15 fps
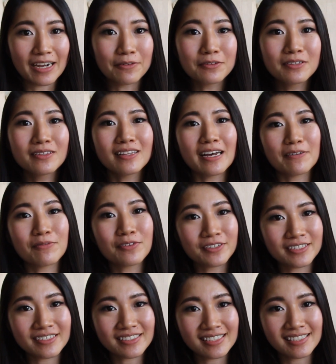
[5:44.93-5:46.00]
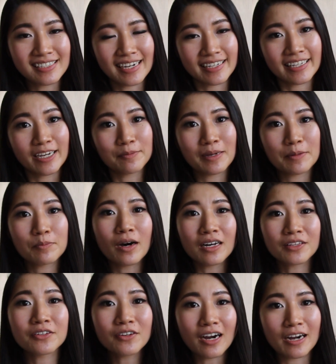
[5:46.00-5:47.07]
I would love for you to check out my
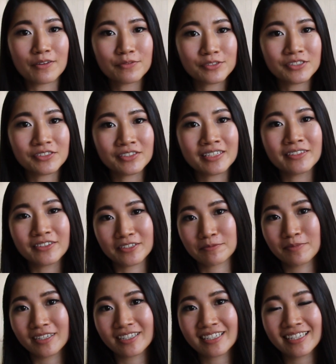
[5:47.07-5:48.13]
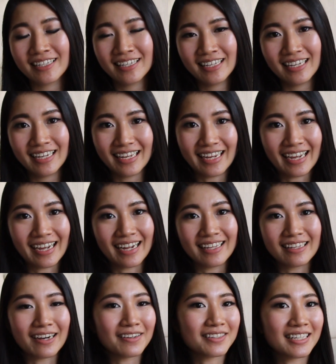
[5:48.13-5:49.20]
Model Off-Duty lookbook,
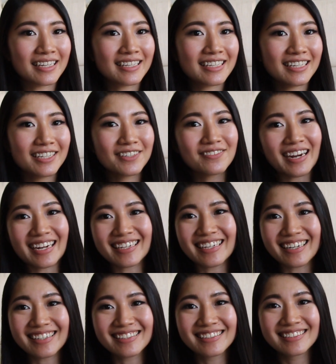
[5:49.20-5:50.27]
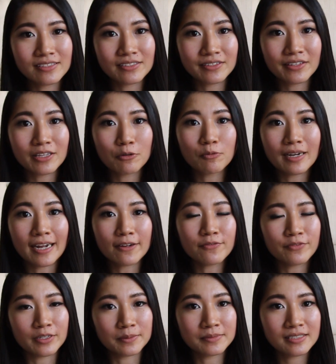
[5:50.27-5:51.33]
and I'll link it right here. So the way I
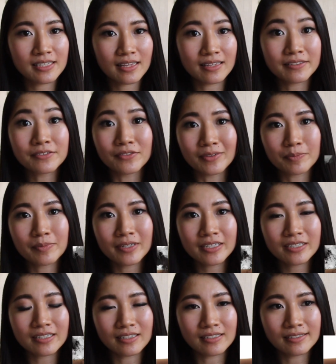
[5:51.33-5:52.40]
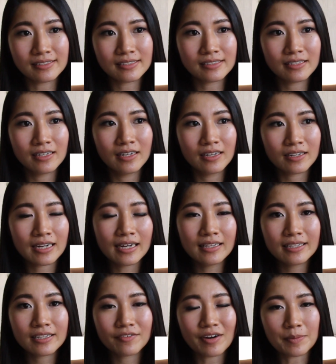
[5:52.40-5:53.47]
filmed this lookbook is
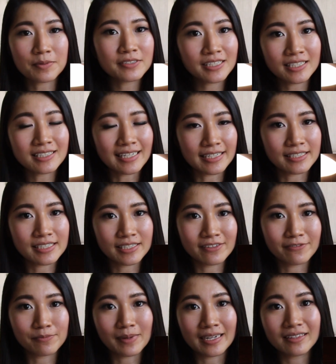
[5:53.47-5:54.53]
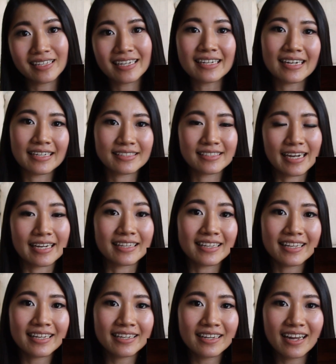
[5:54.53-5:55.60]
kind of like a representation of my late nights
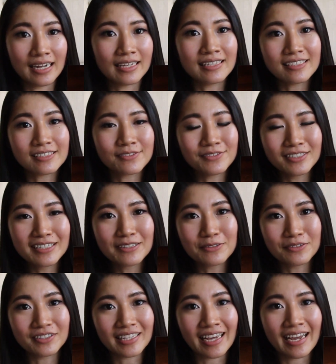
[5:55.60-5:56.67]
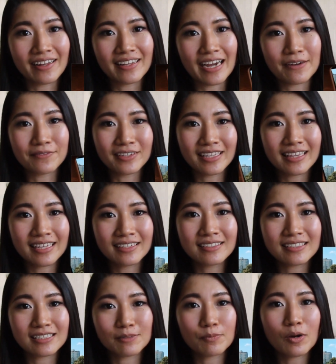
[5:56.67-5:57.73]
editing, and it's really cool how everything
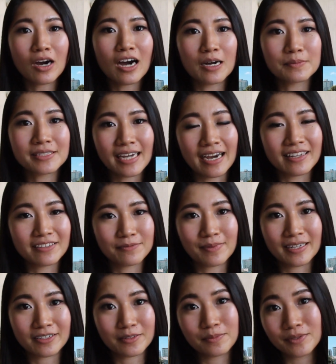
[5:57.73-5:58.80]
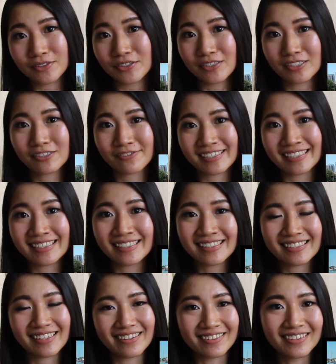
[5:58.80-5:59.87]
just pops out of my computer screen.
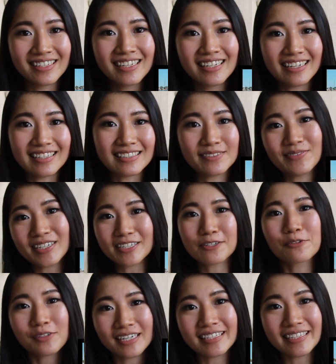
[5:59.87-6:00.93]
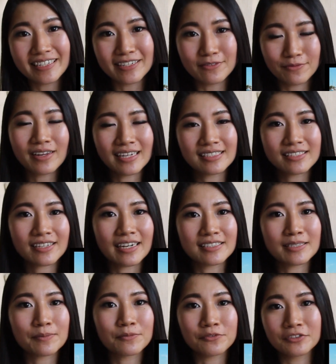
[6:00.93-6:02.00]
So it's very creative and it's
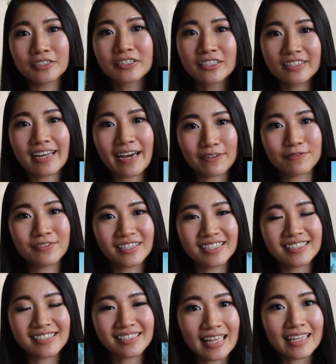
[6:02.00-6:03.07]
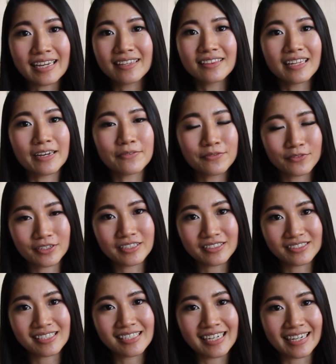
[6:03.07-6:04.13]
got some really good outfits, and I'd love for
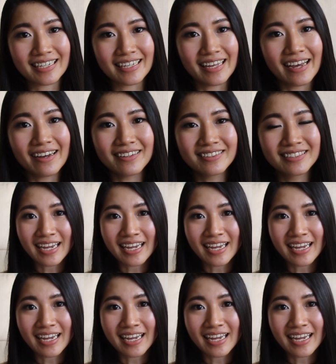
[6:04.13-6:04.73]
you to check it out.